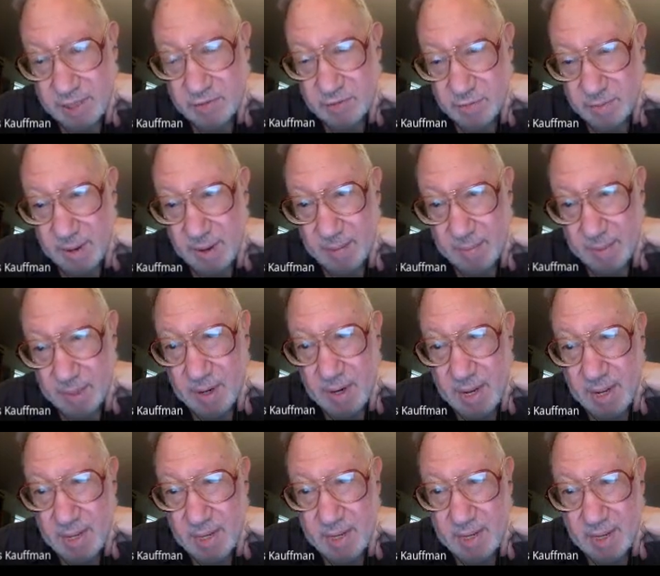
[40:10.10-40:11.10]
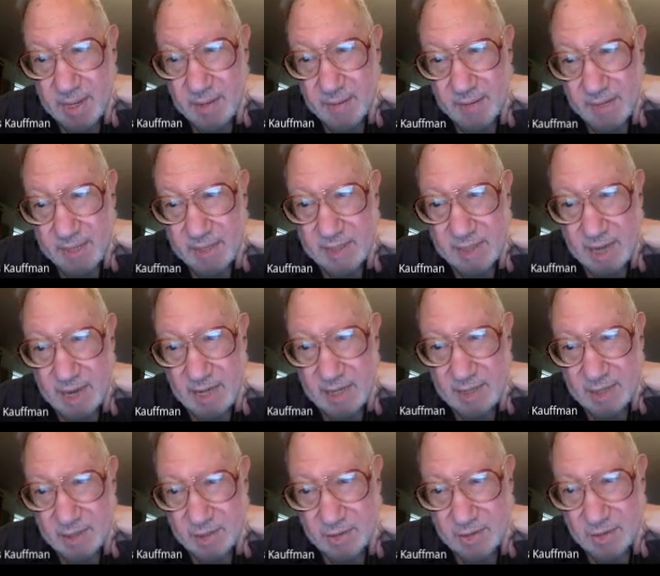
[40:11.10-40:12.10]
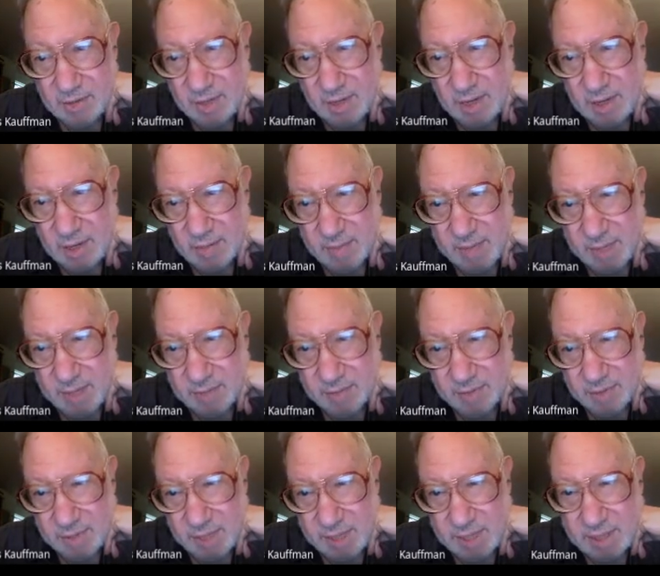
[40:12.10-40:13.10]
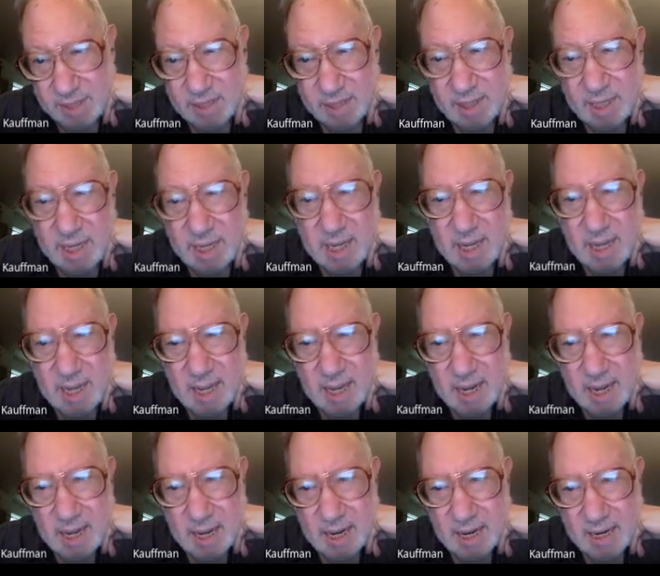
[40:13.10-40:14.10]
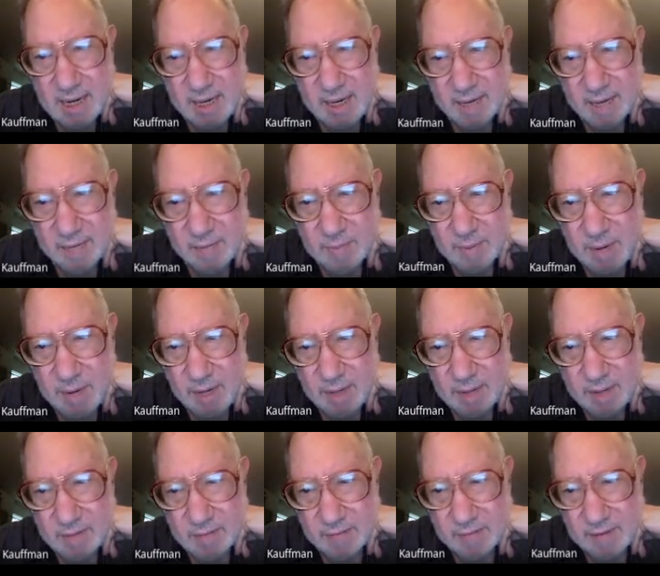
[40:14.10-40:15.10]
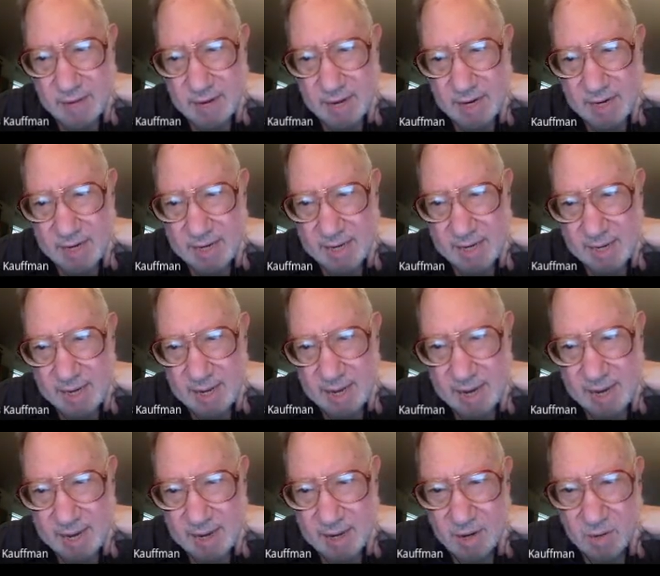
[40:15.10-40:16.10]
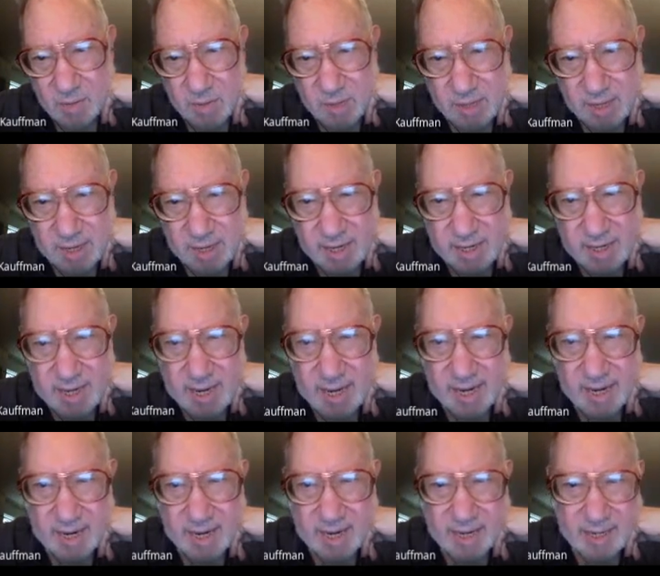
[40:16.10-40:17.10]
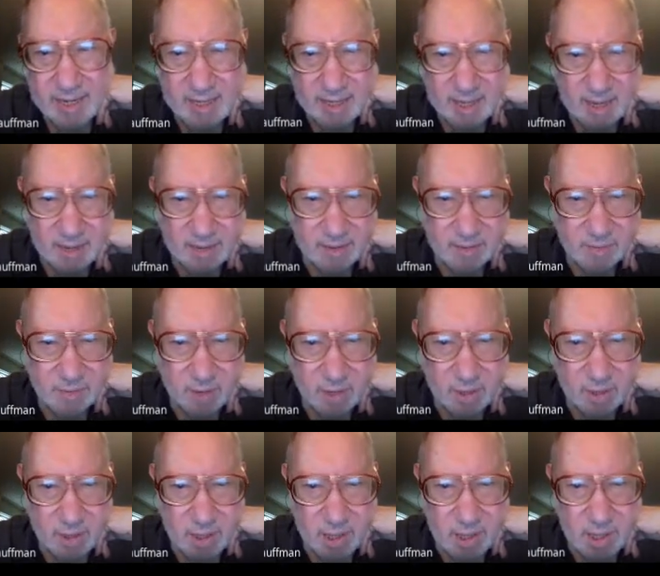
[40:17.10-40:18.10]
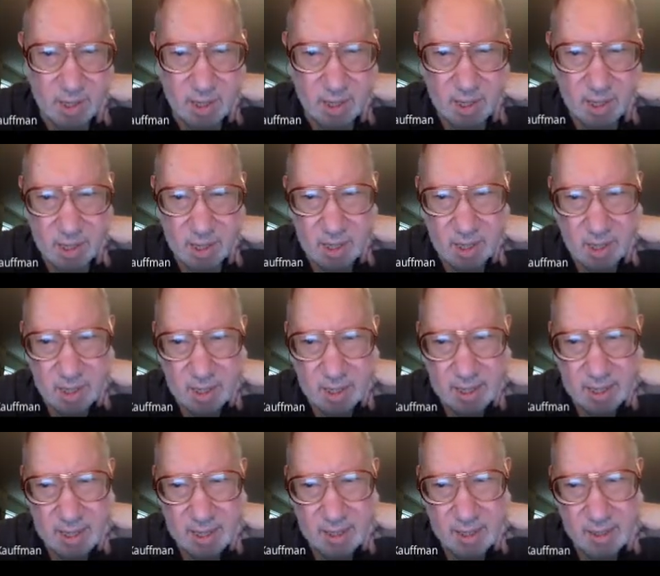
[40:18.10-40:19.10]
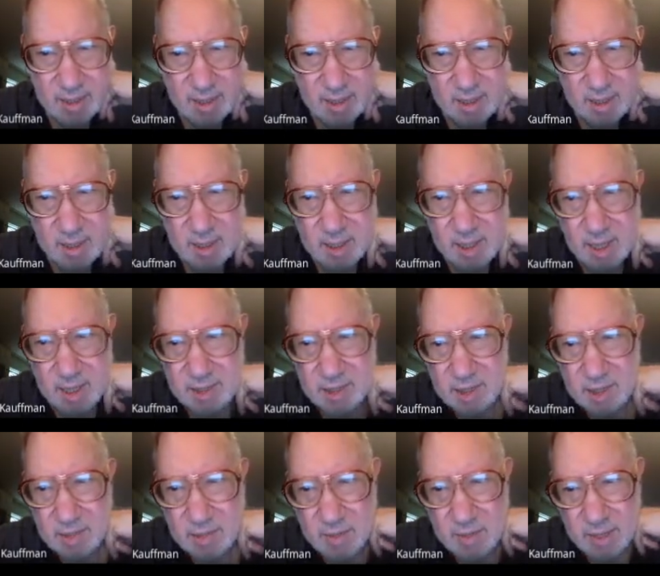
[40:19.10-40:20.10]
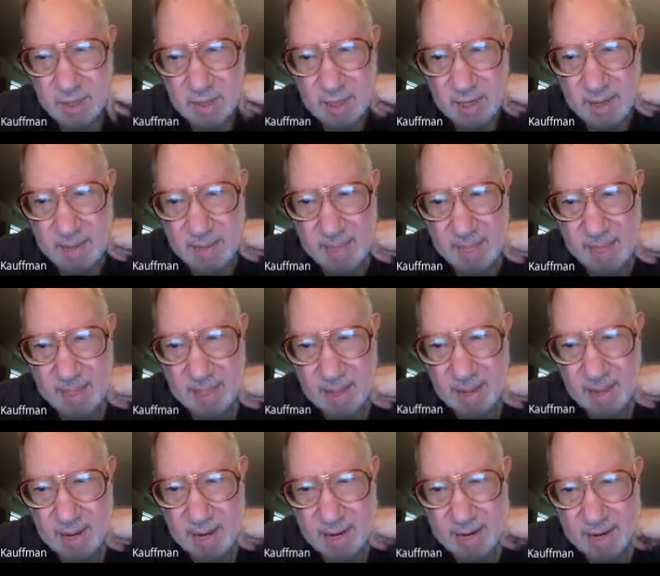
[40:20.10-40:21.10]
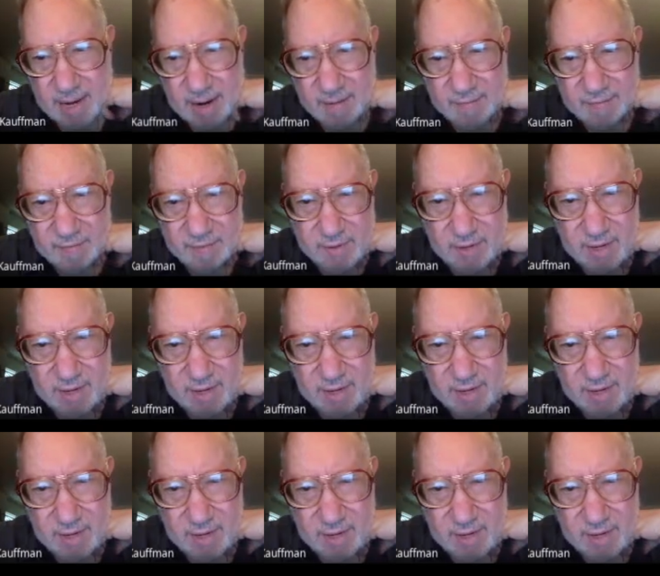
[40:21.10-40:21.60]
remember? These guys are matrices. And I have the product of AL with AK in the other one. And consequently, I have